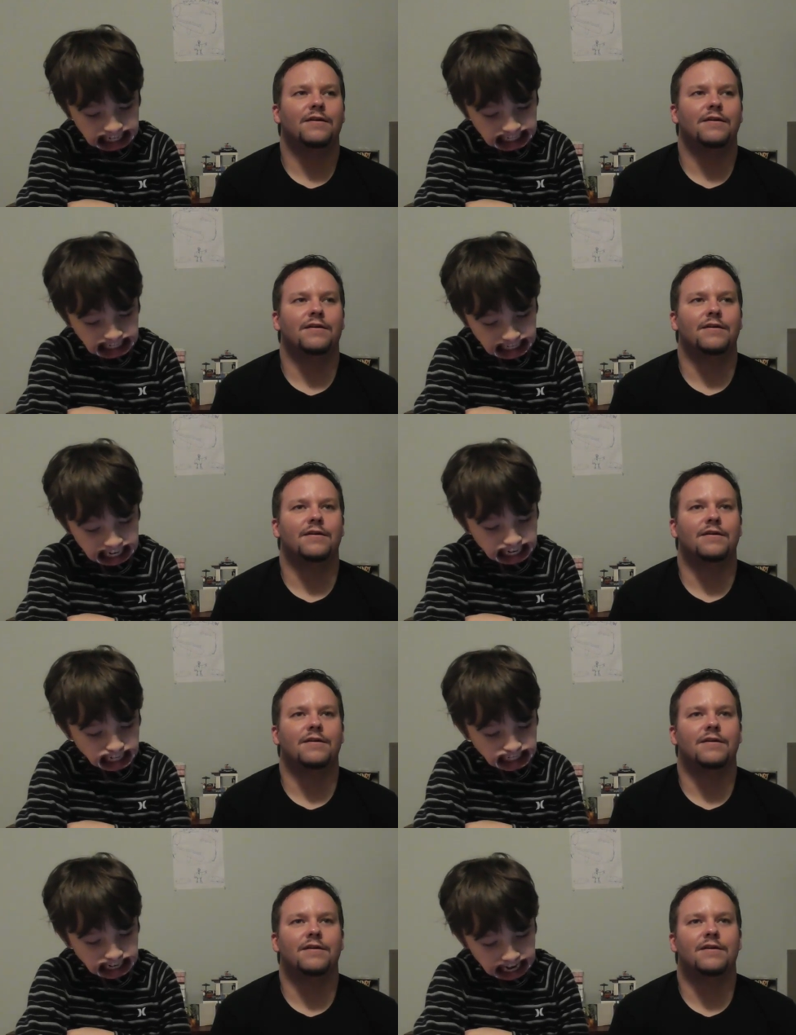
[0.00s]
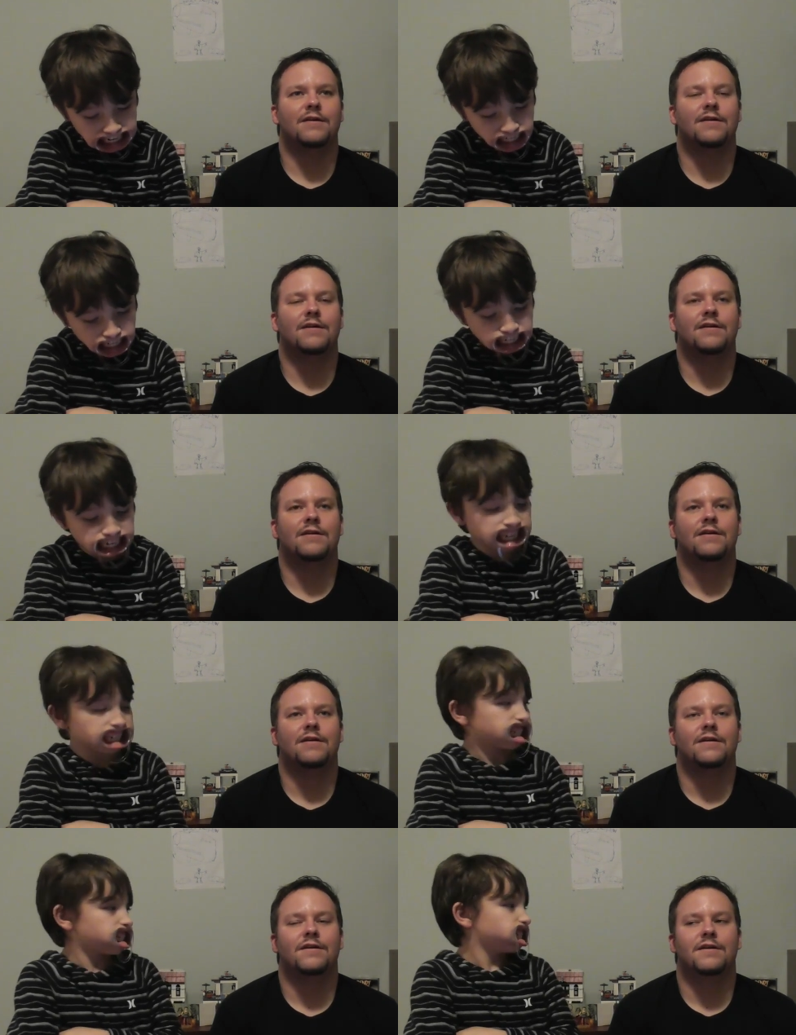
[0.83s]
Speaker 1: cedar had
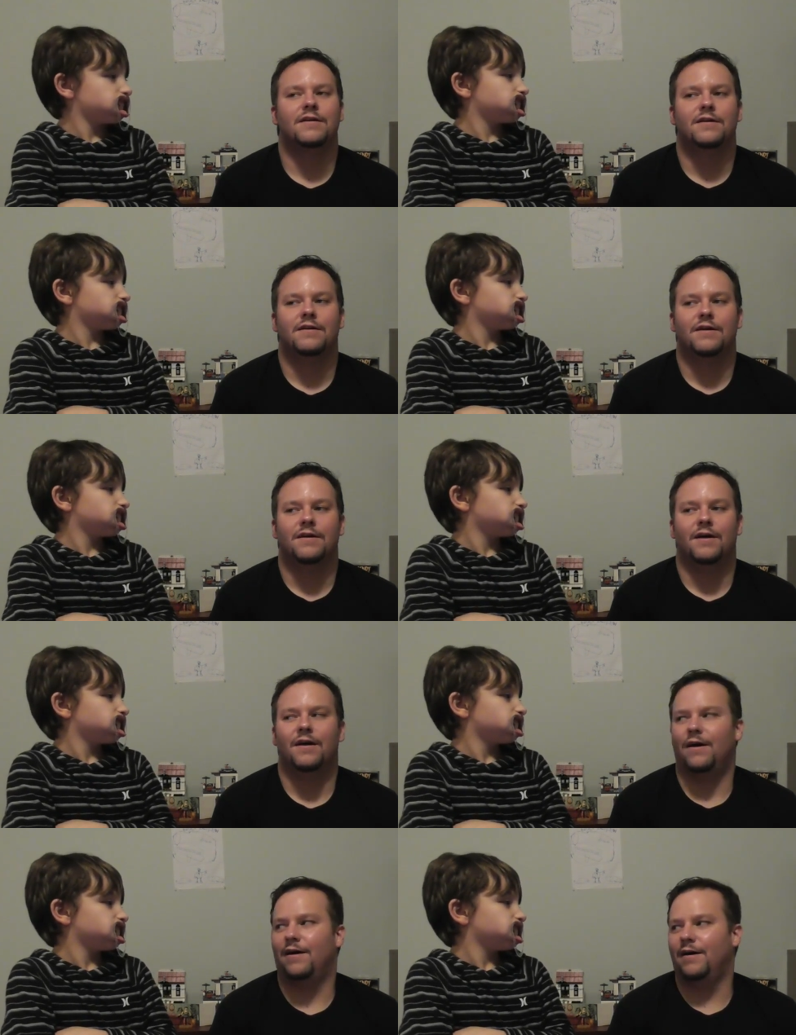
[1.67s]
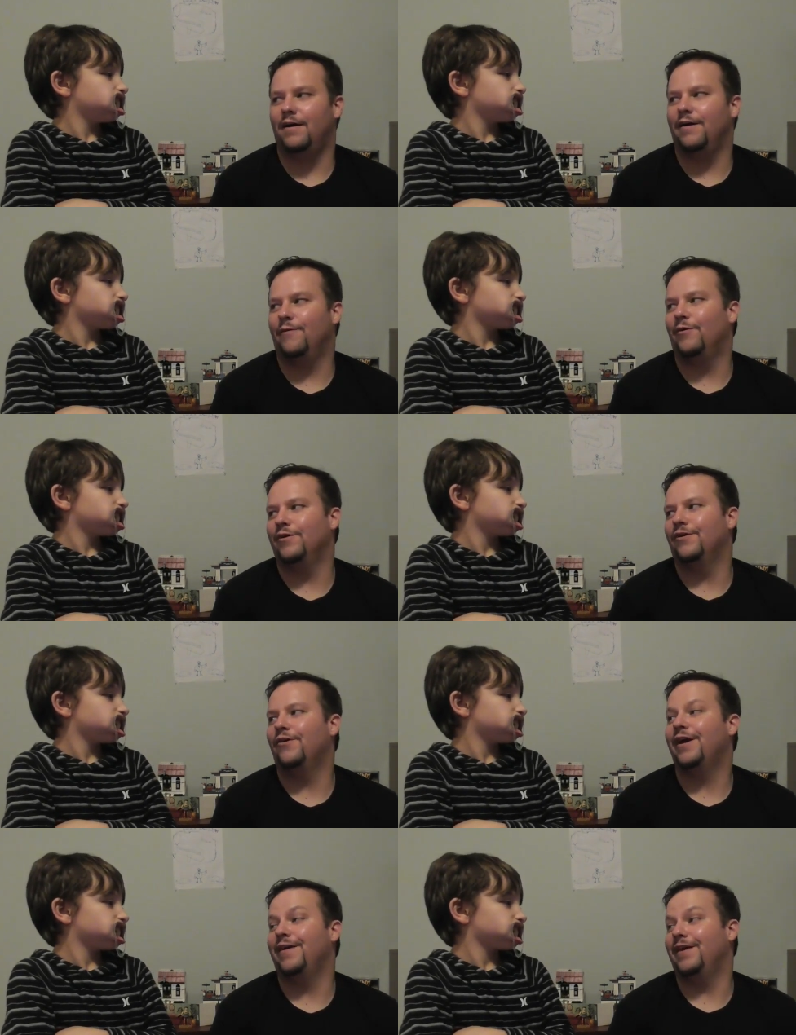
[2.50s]
hit?
Speaker 2: Uh, well,
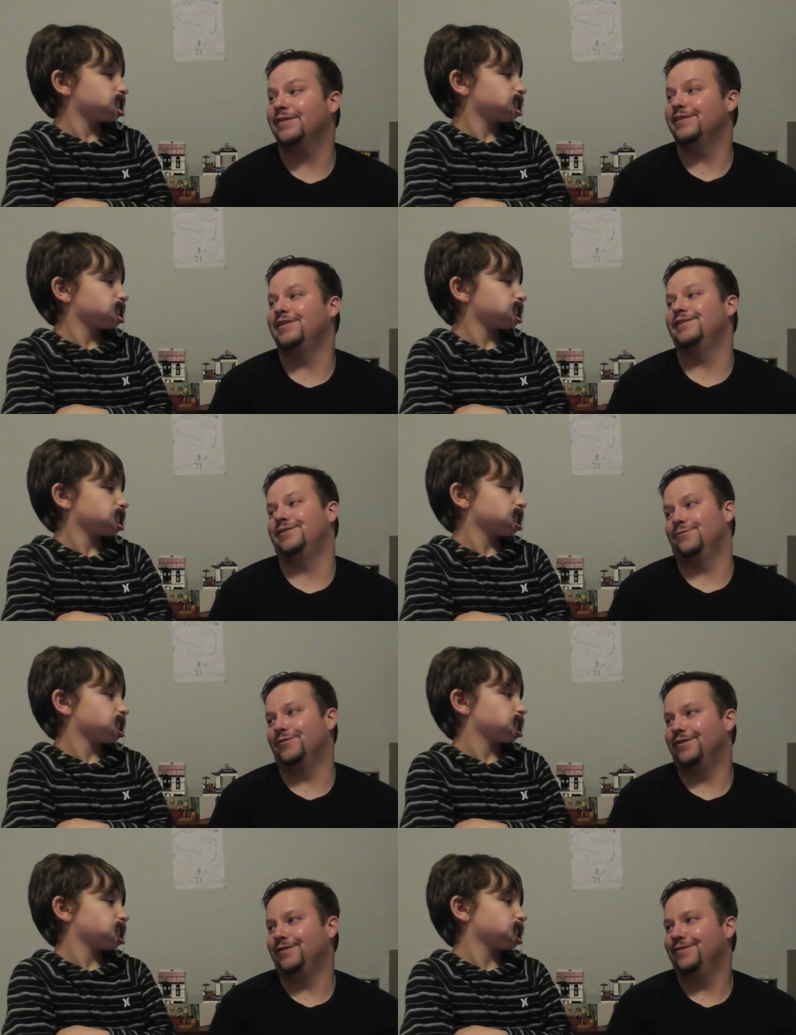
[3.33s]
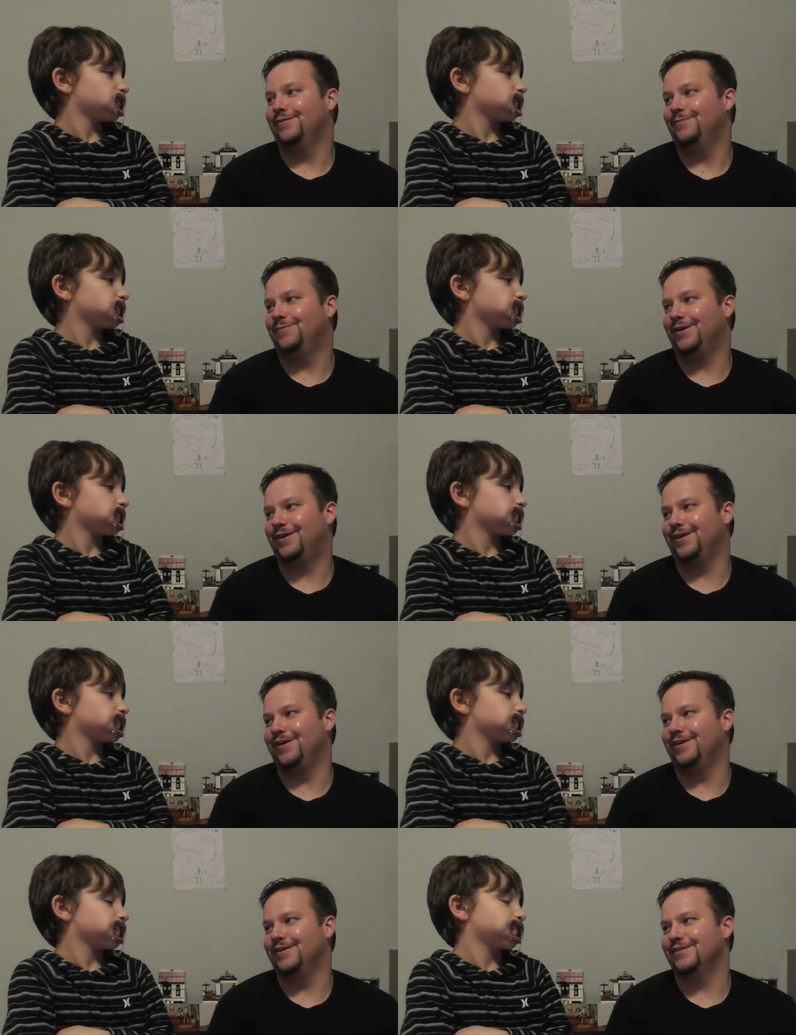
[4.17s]
okay, that's an easy one
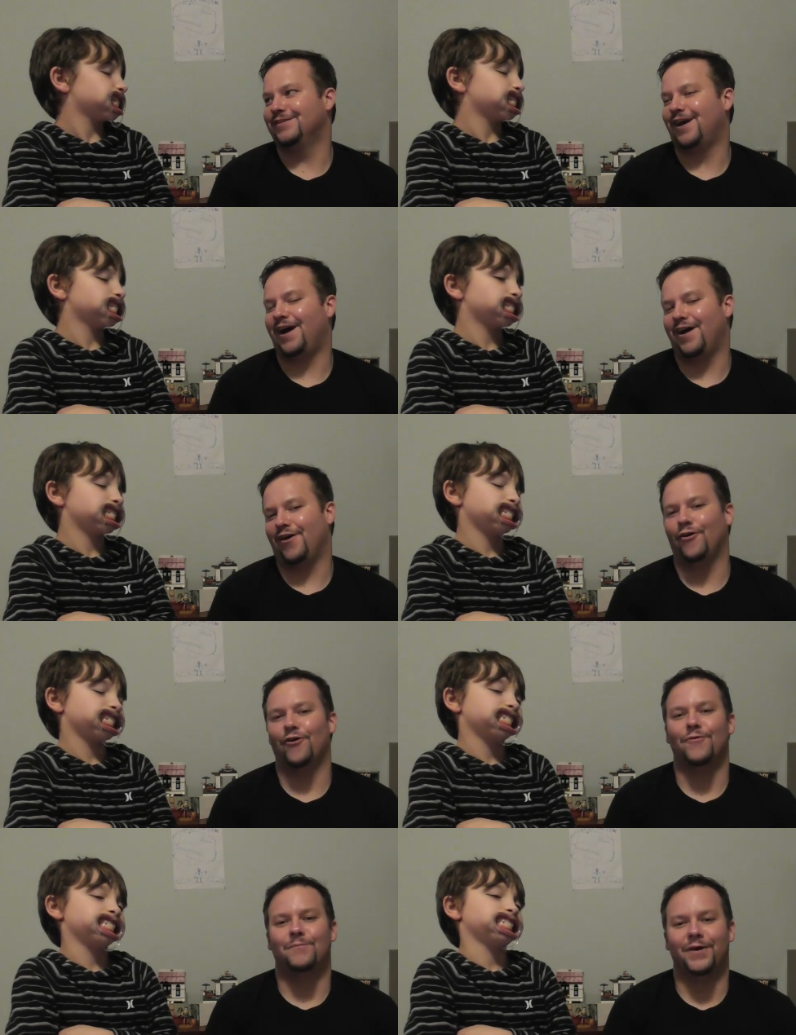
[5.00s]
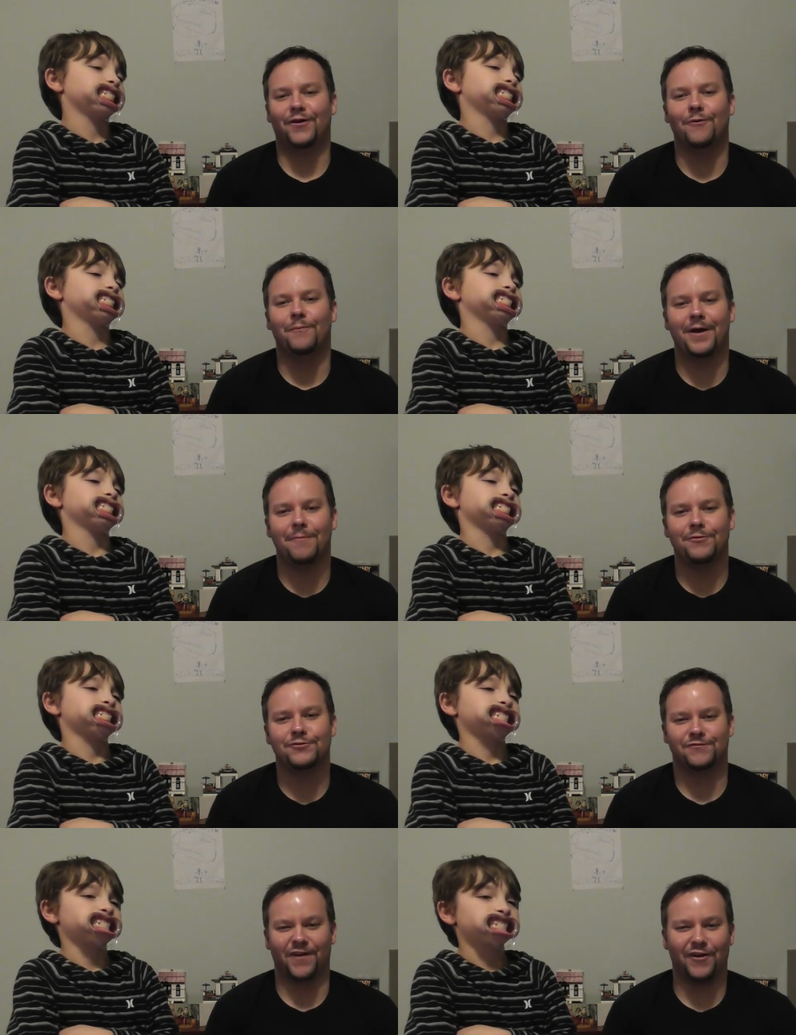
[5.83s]
because I heard pickle
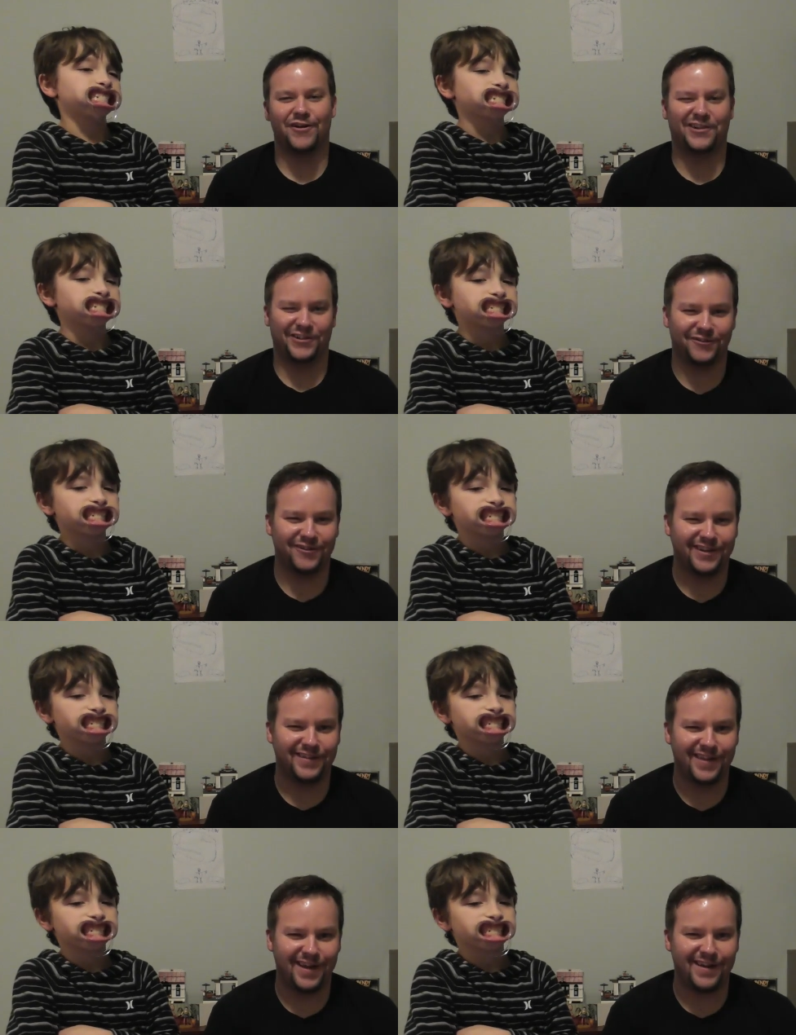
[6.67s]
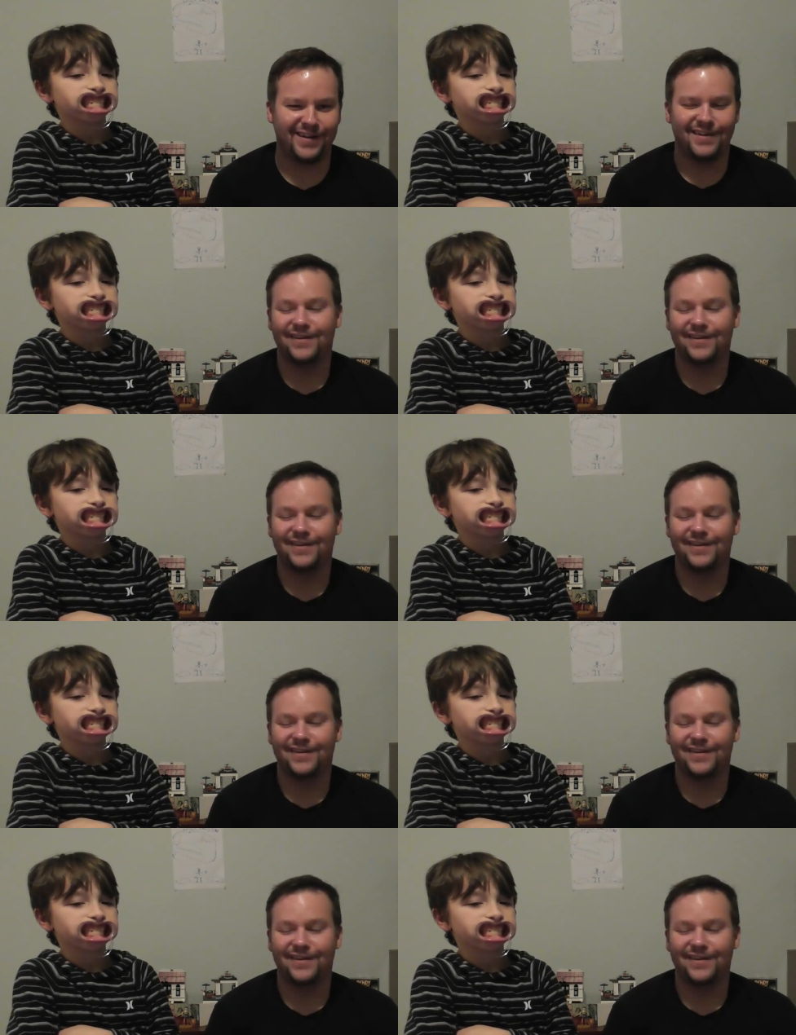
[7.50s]
peppers very clearly in that.